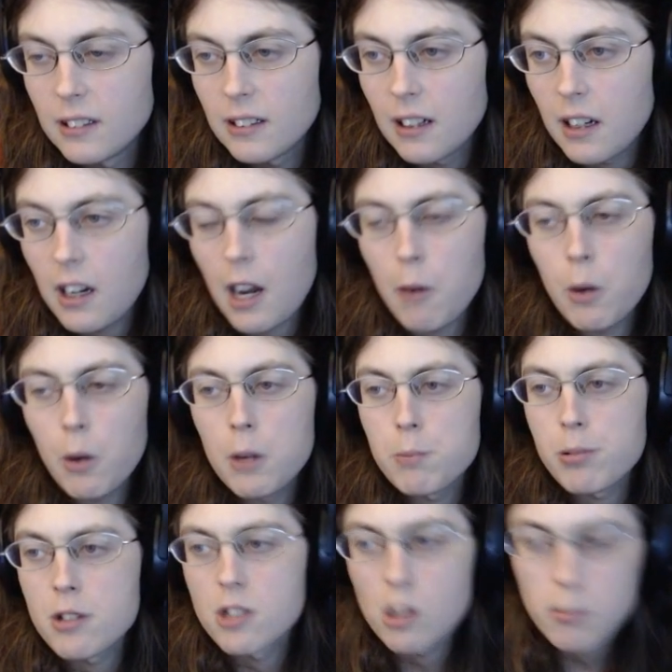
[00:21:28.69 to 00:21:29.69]
I wouldn't
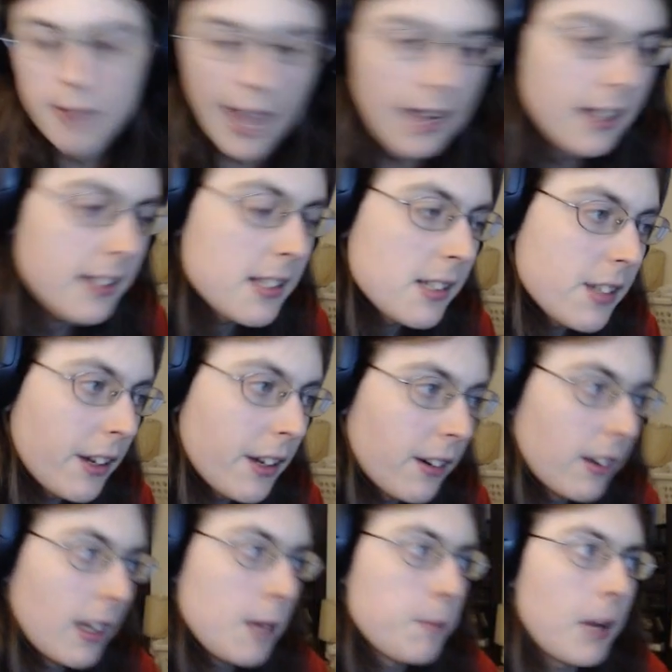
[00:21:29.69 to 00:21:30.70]
presume that
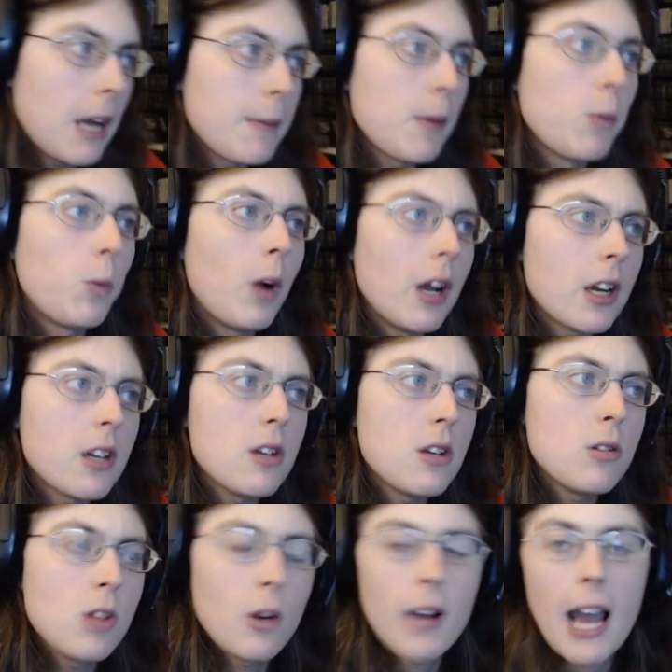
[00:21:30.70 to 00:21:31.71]
necessarily, but I mean, what are you
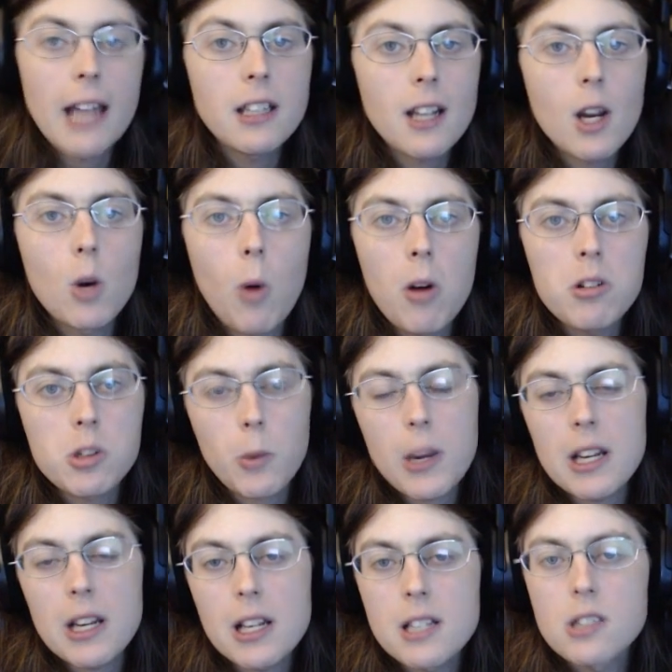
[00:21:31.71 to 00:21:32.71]
doing? I did quote
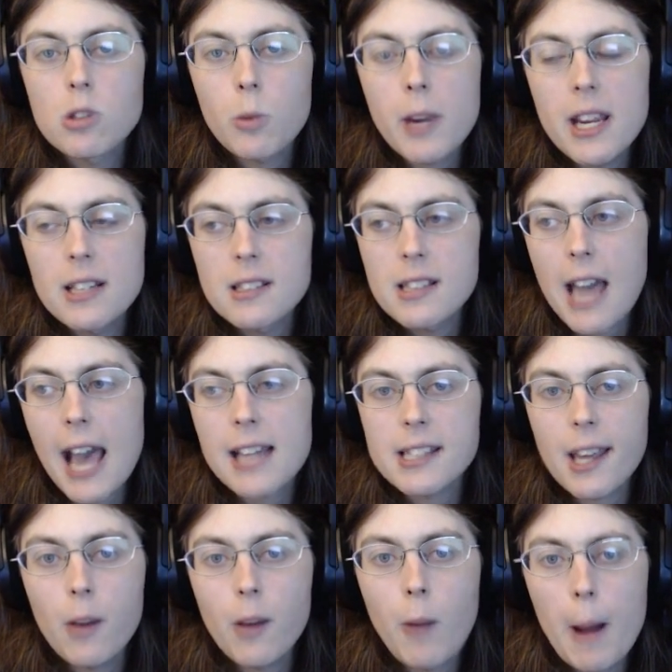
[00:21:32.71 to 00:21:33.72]
tweet his tweets
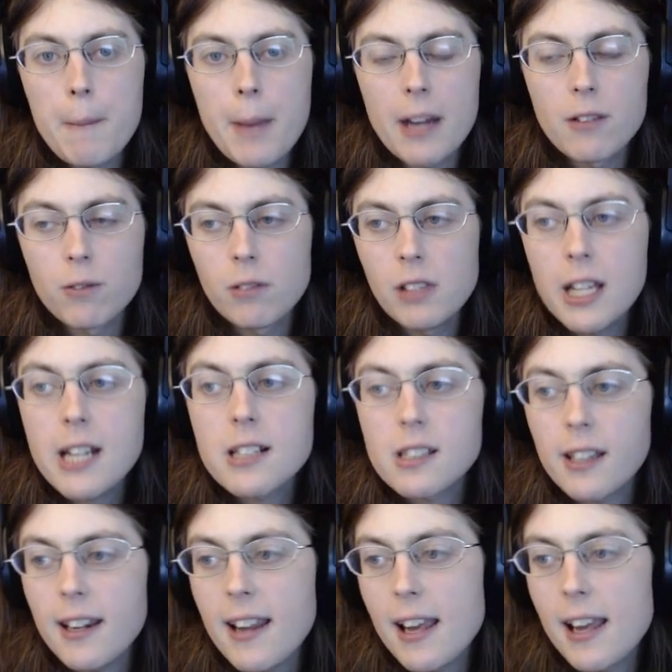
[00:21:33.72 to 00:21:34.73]
asking why Ben leaks
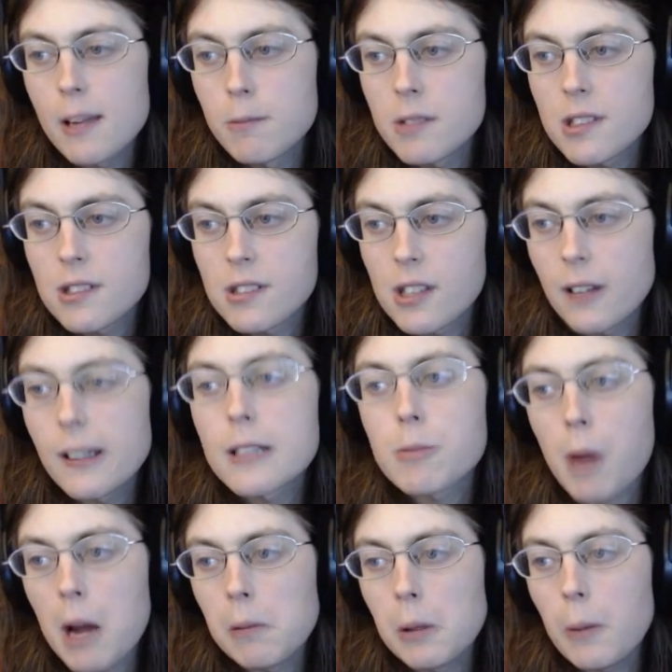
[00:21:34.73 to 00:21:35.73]
DMs, so that's
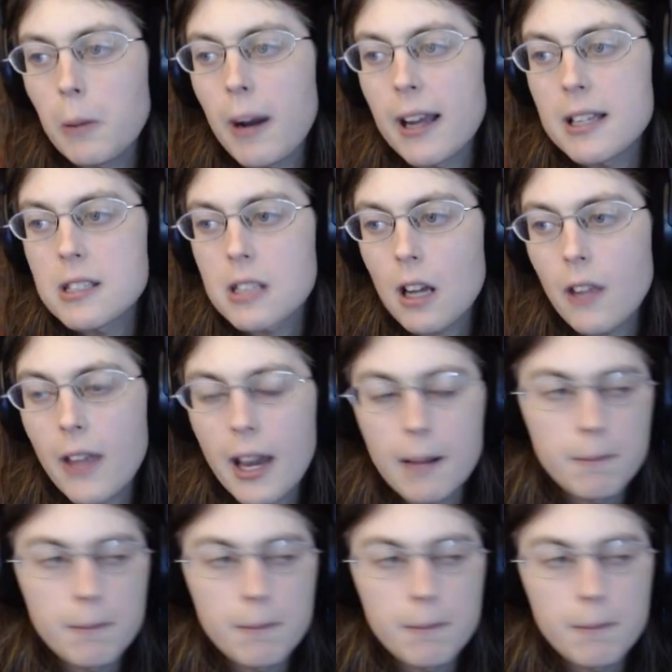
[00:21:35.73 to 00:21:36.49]
probably why he saw that.